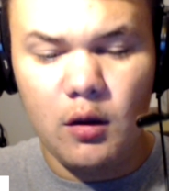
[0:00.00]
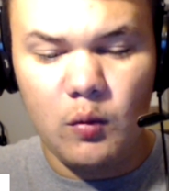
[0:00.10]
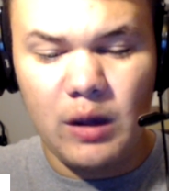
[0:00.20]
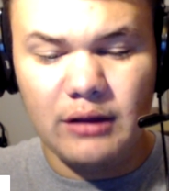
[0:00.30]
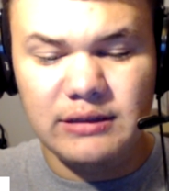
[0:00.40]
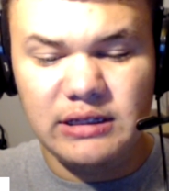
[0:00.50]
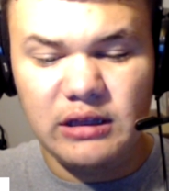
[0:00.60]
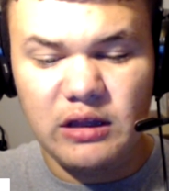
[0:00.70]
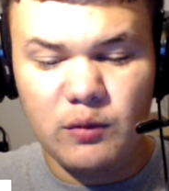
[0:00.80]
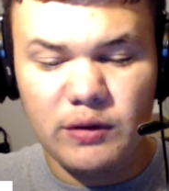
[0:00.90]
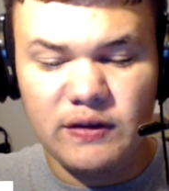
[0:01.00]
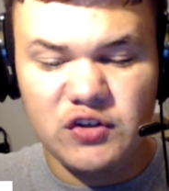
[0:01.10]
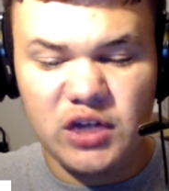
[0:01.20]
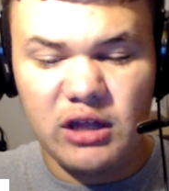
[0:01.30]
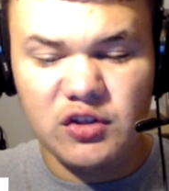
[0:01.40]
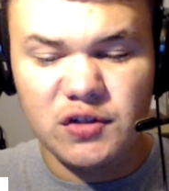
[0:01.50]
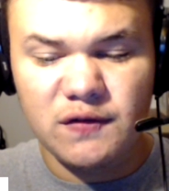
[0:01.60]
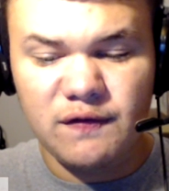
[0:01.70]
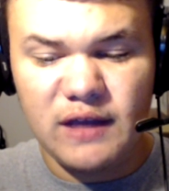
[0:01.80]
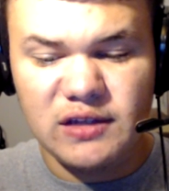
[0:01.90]
while dealing with the challenges
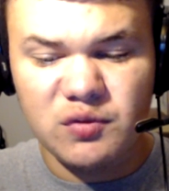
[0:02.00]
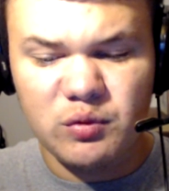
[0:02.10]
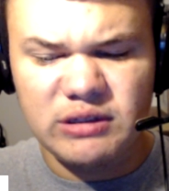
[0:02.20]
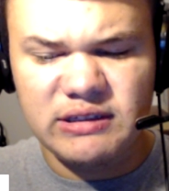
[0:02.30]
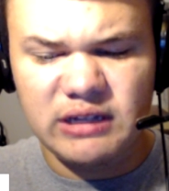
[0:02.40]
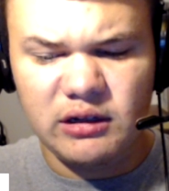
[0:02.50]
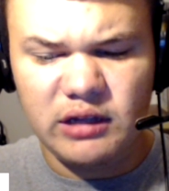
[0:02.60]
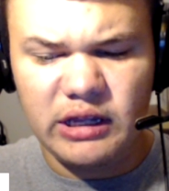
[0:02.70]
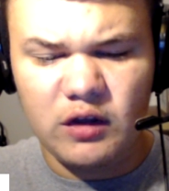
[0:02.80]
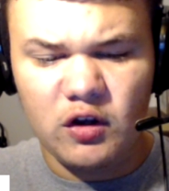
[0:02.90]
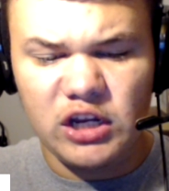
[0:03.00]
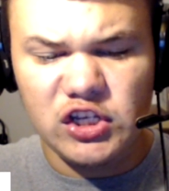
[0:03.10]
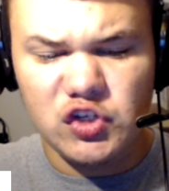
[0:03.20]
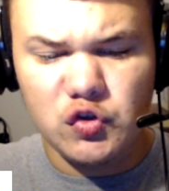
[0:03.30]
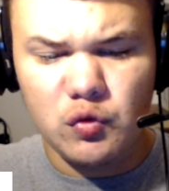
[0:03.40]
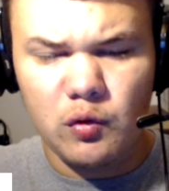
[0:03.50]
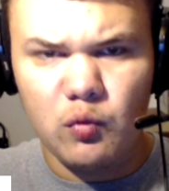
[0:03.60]
faced when settling on a new